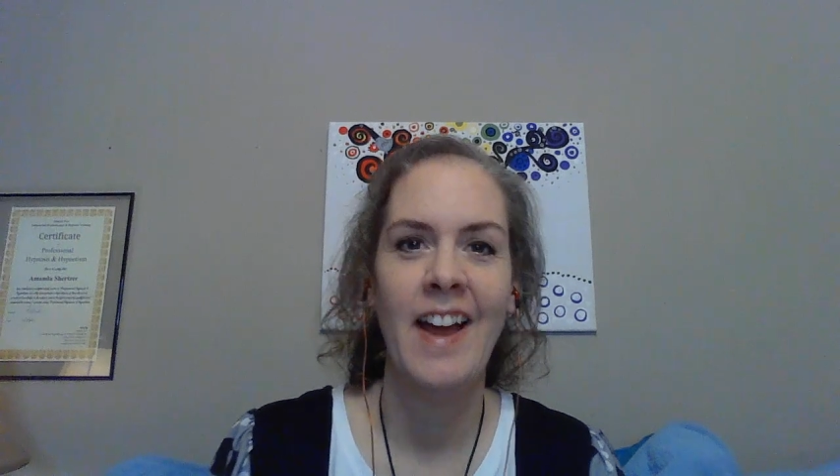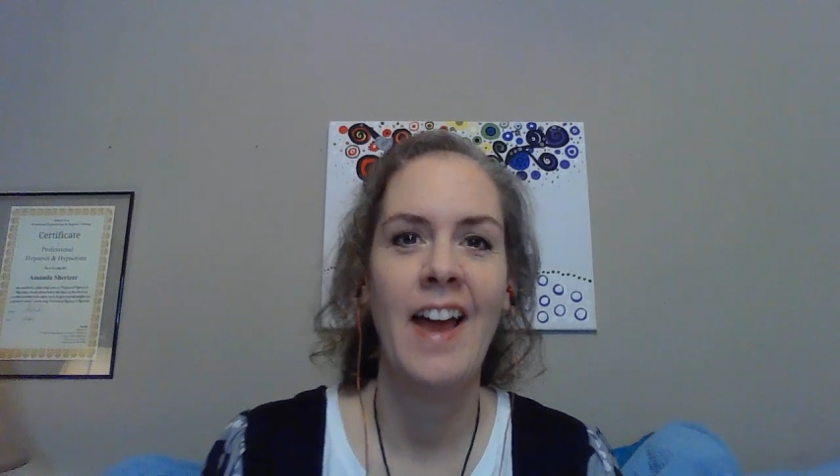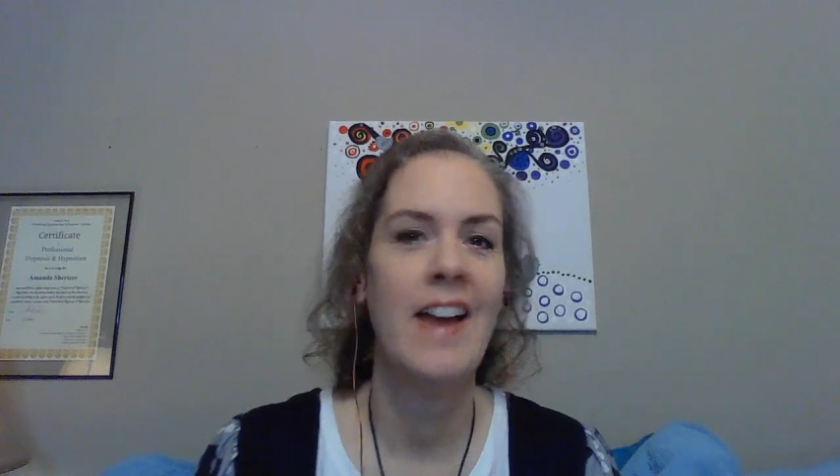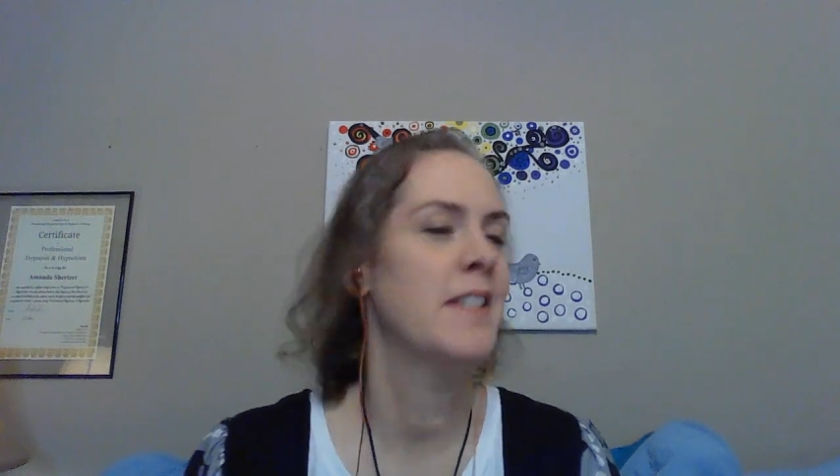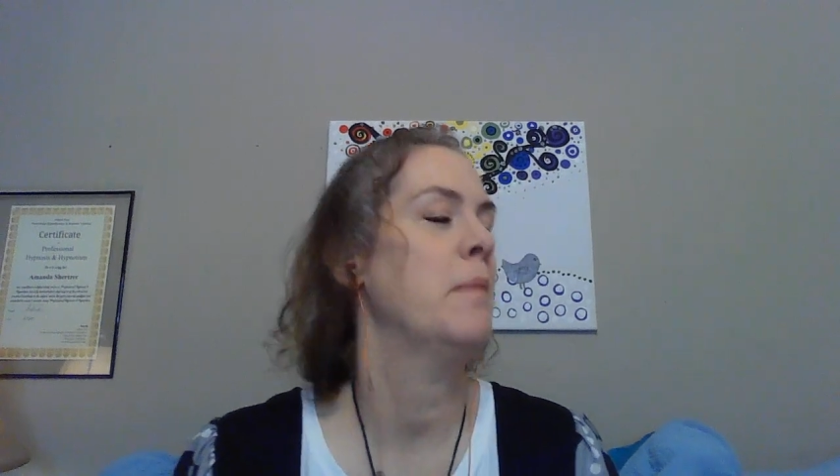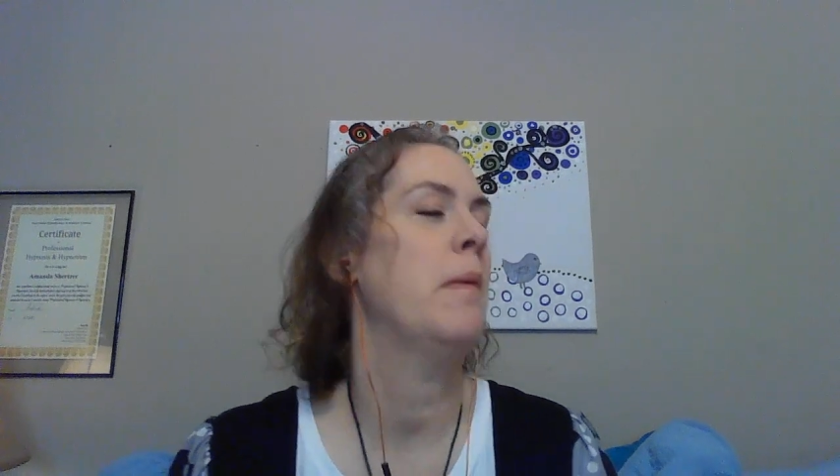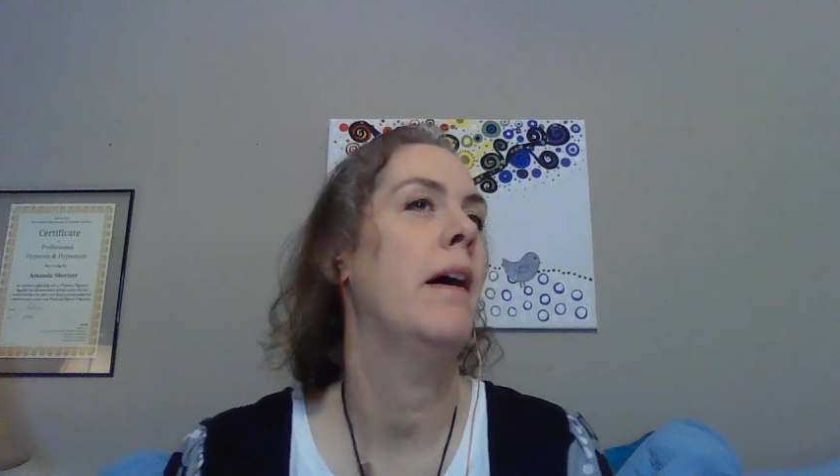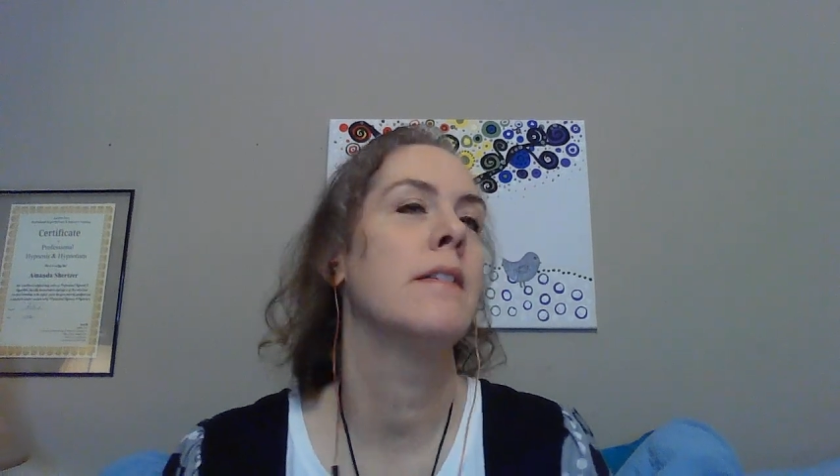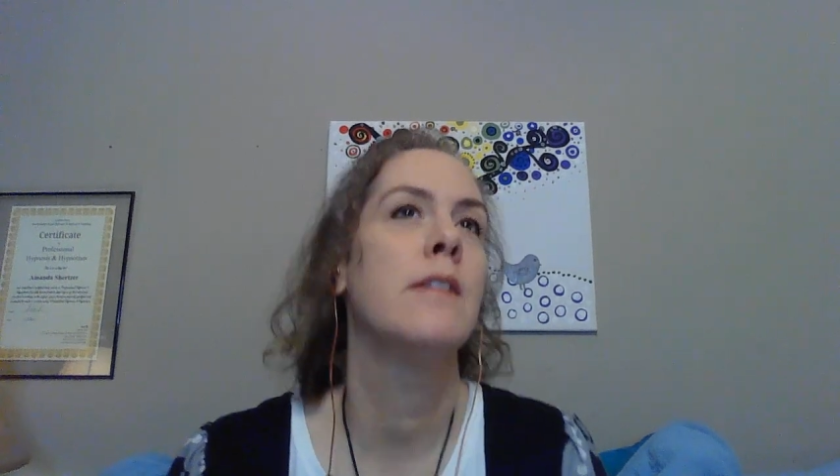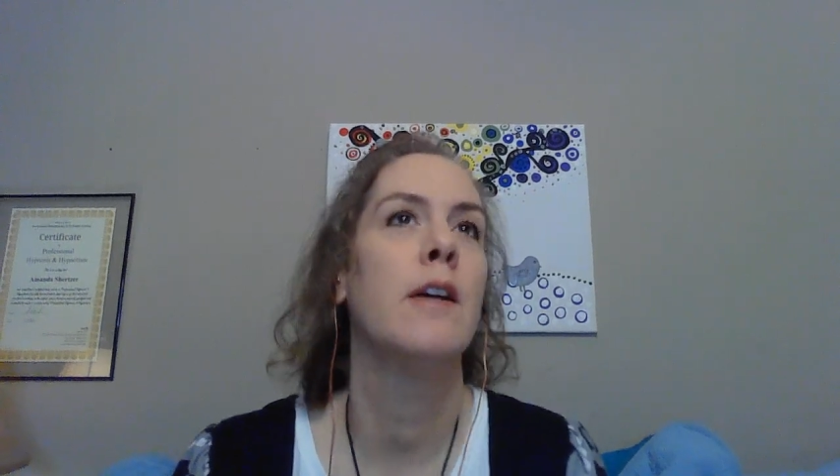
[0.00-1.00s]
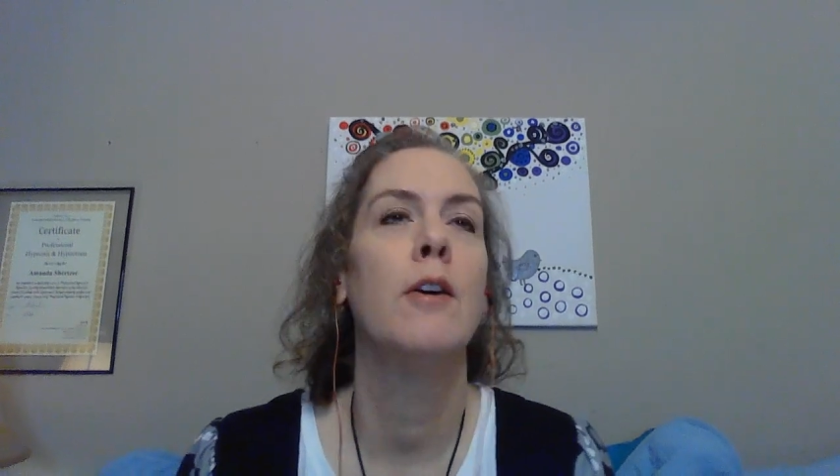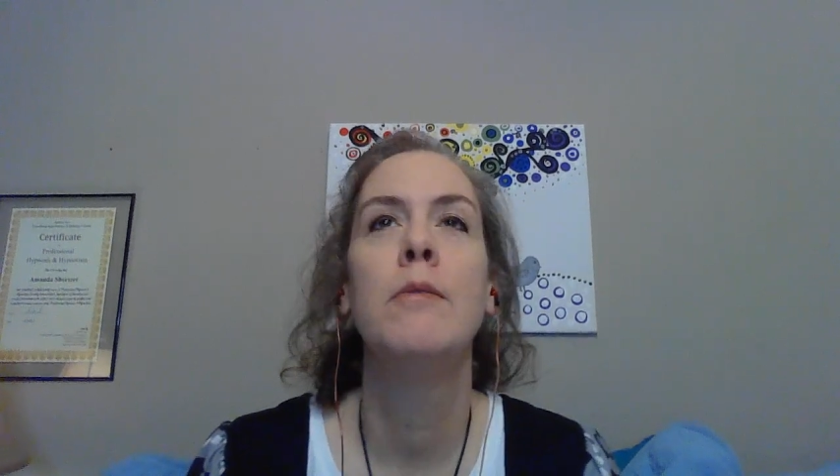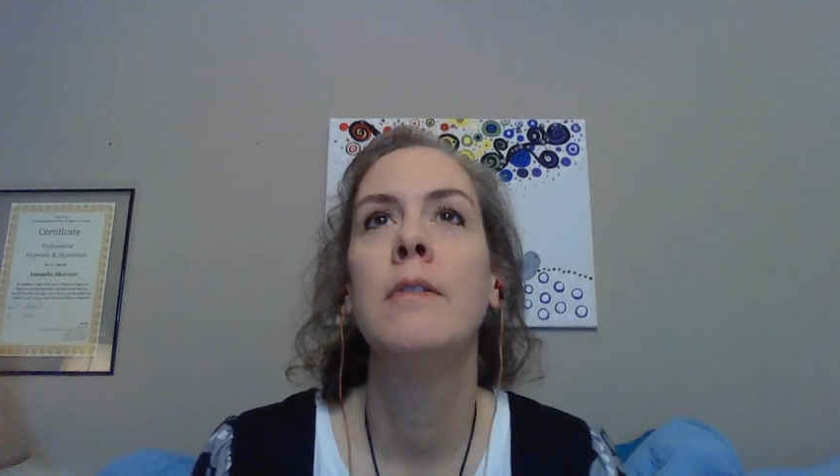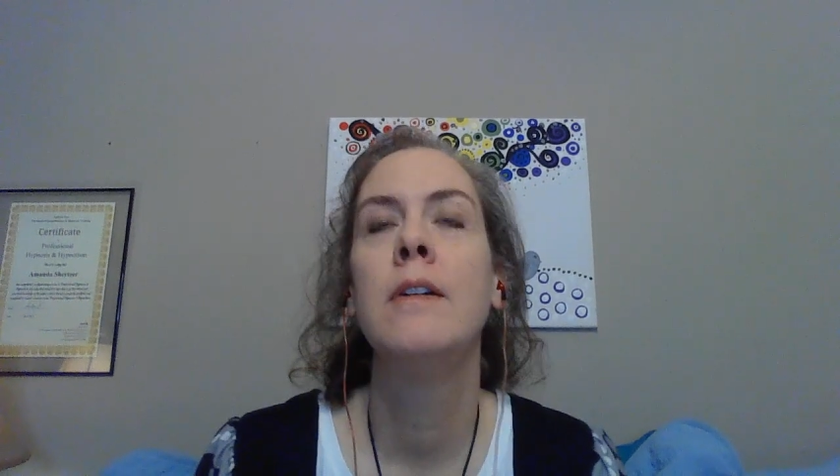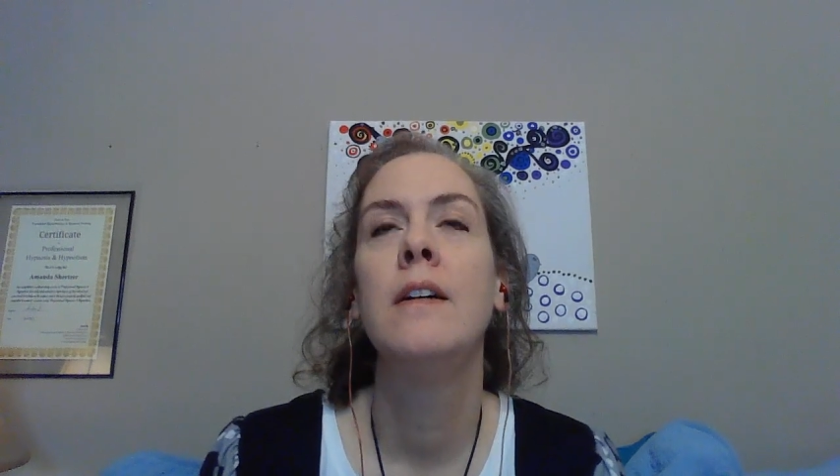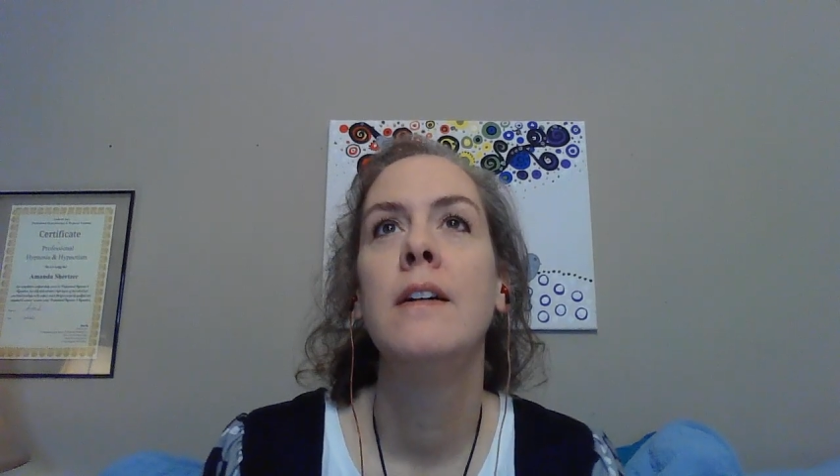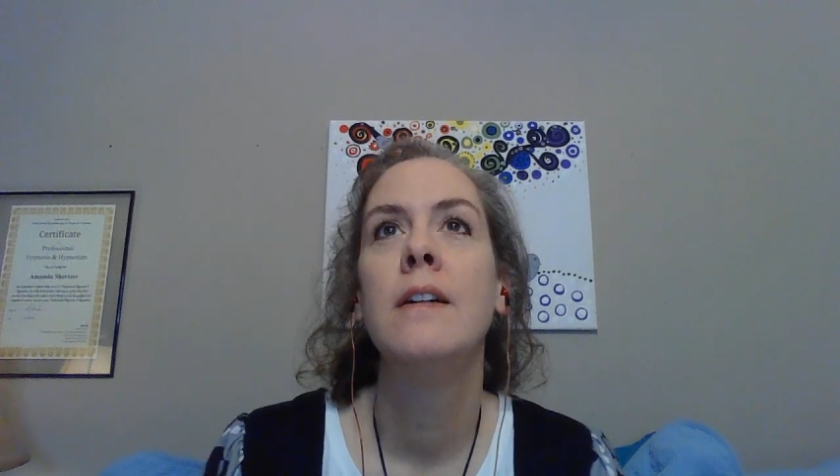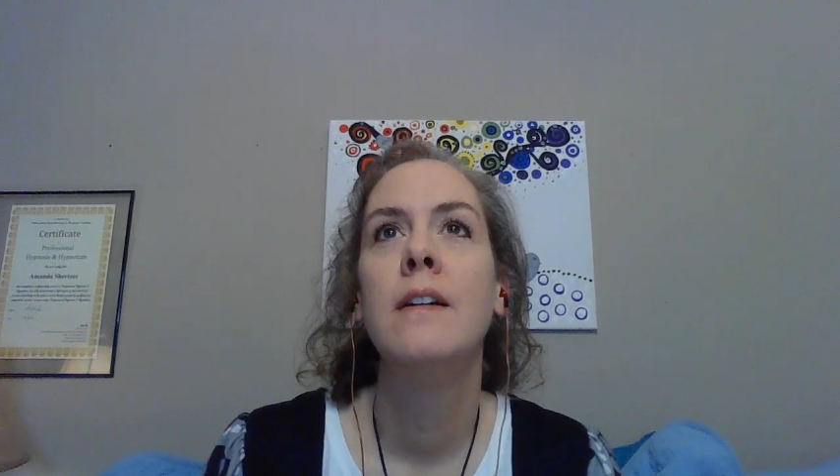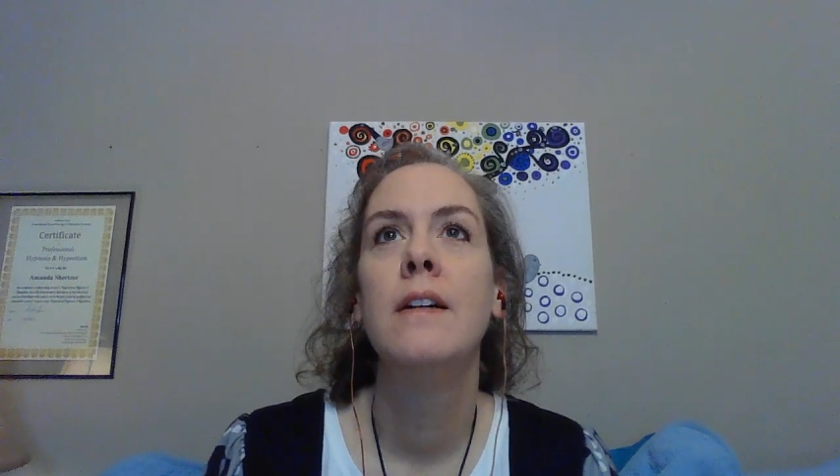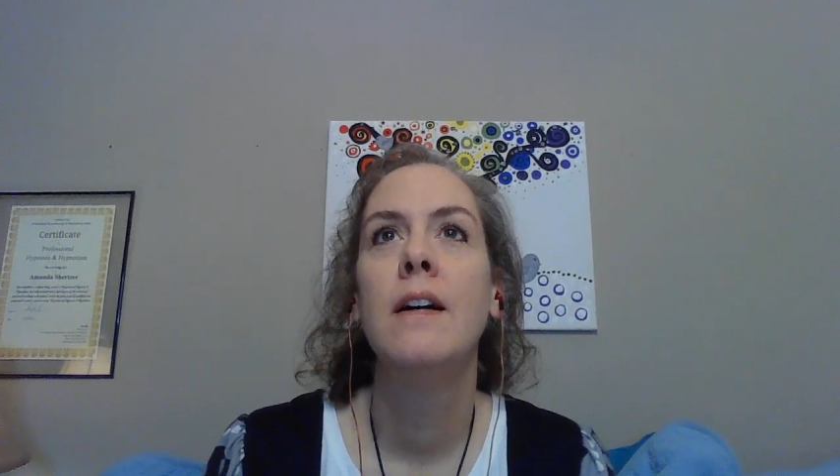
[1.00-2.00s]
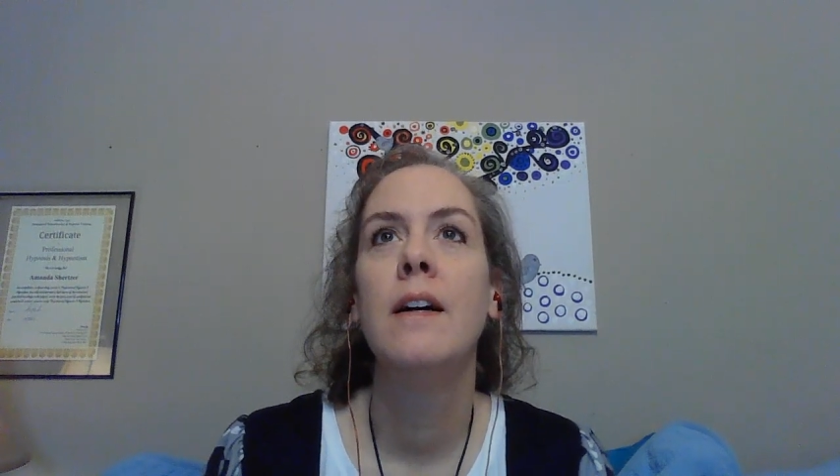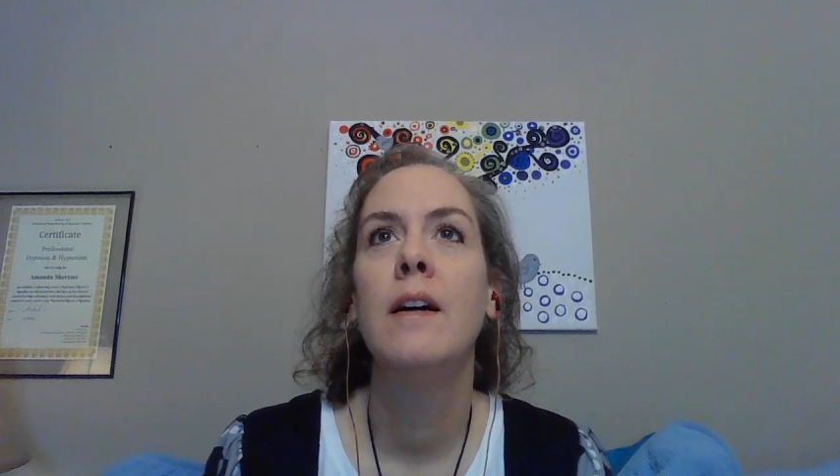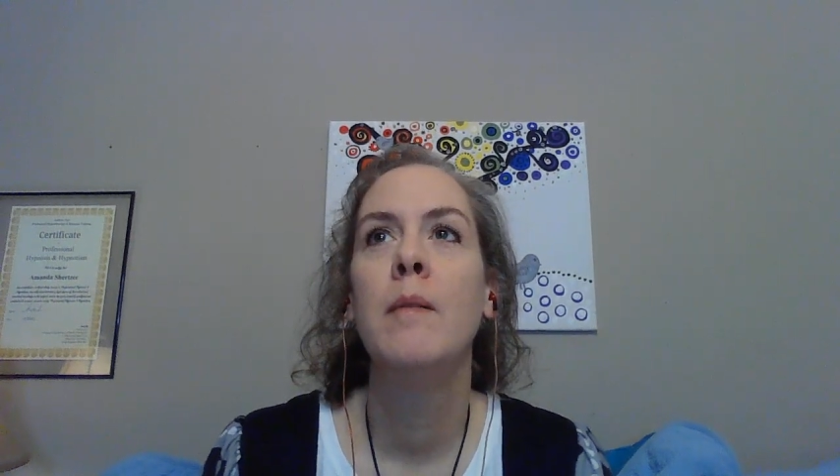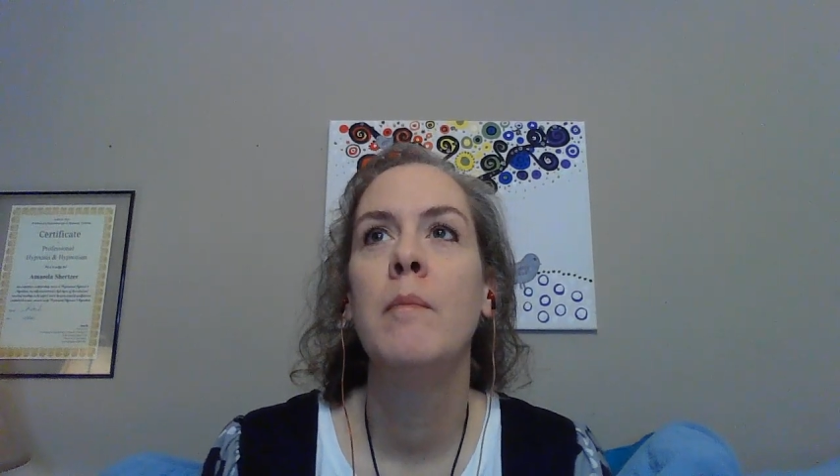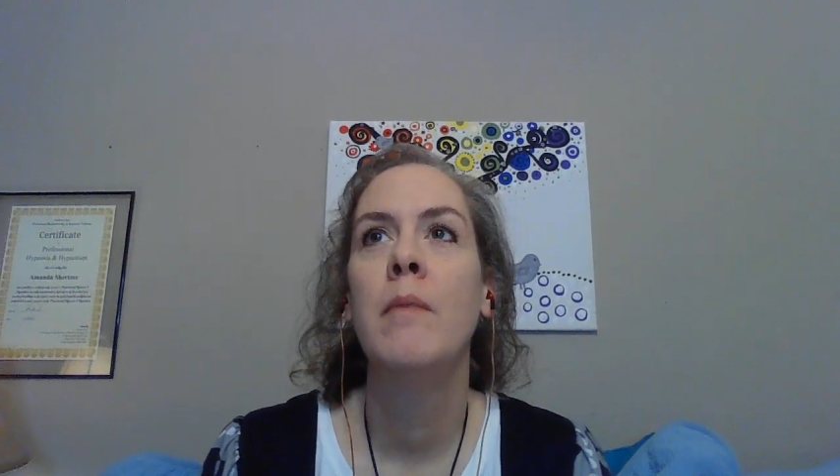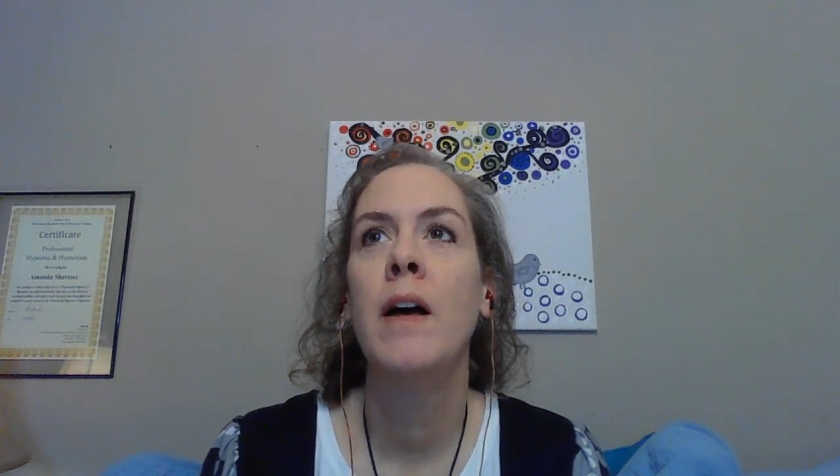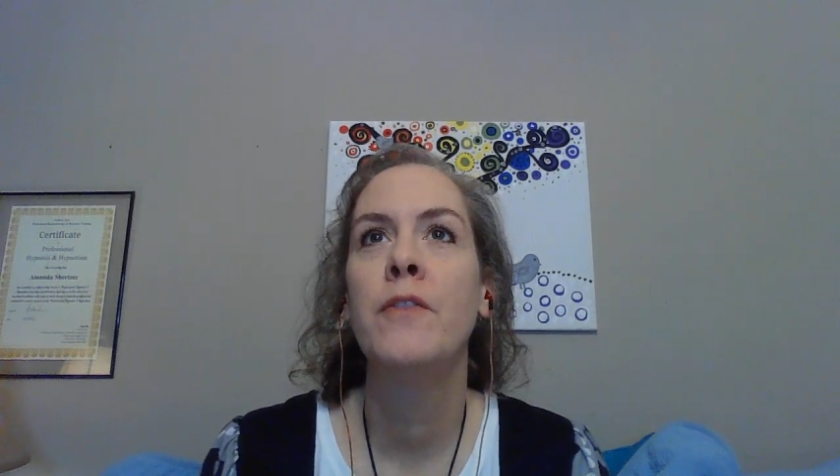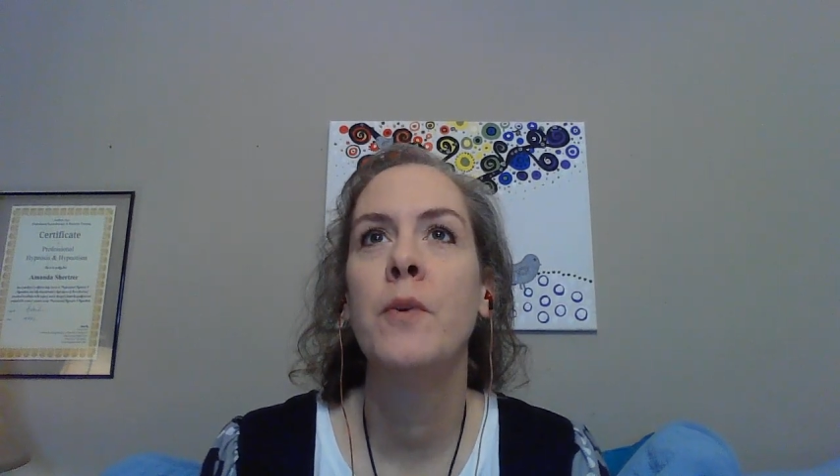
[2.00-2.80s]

ask about. So I'll have